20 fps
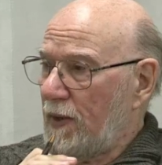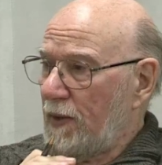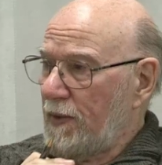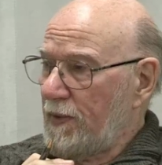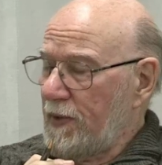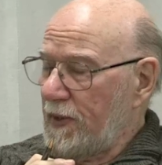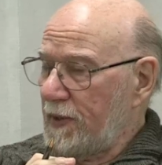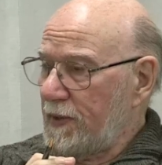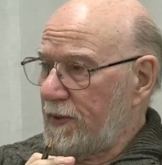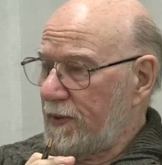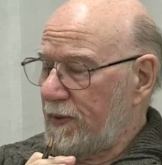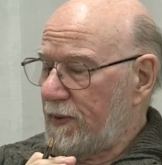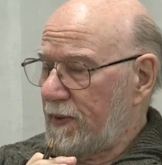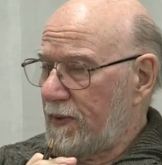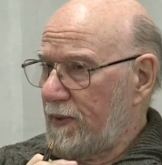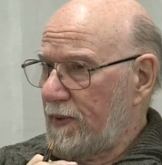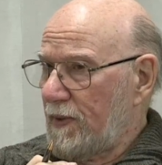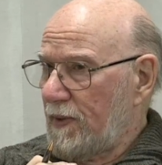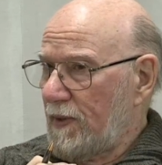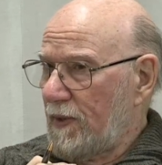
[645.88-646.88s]
that
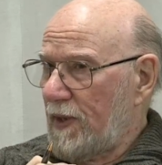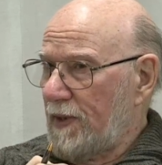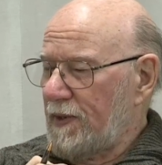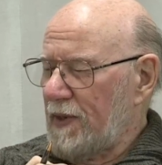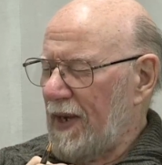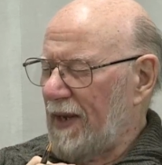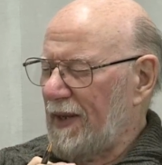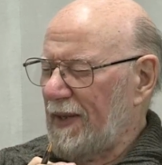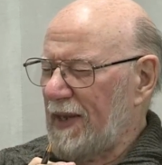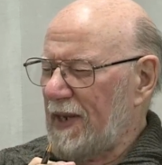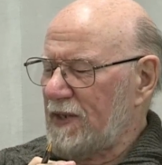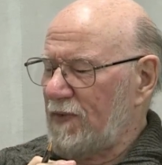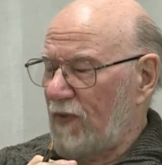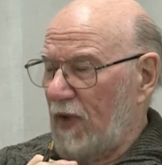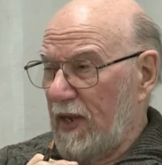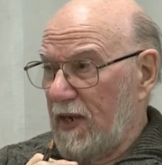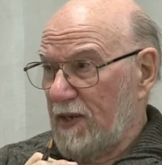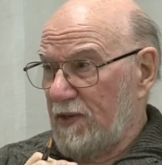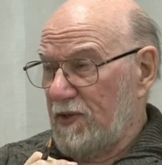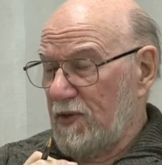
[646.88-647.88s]
Las
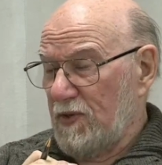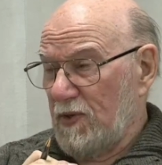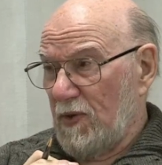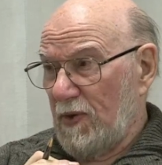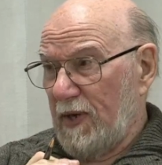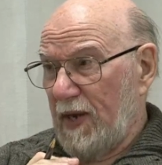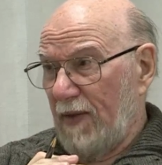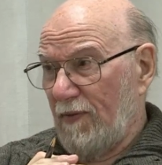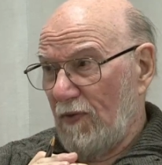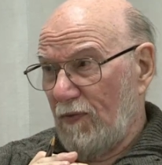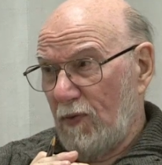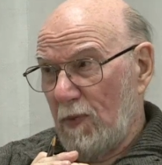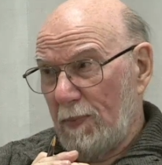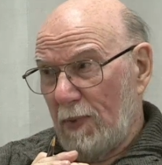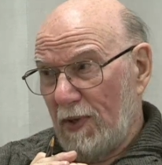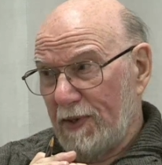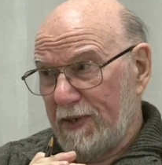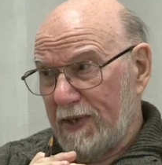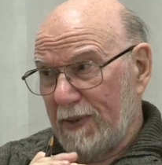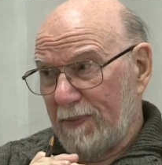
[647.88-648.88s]
Vegas is going to have a
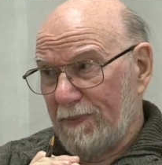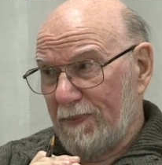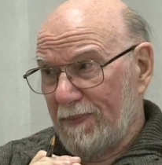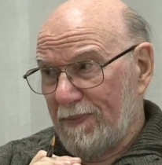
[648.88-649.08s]
football team.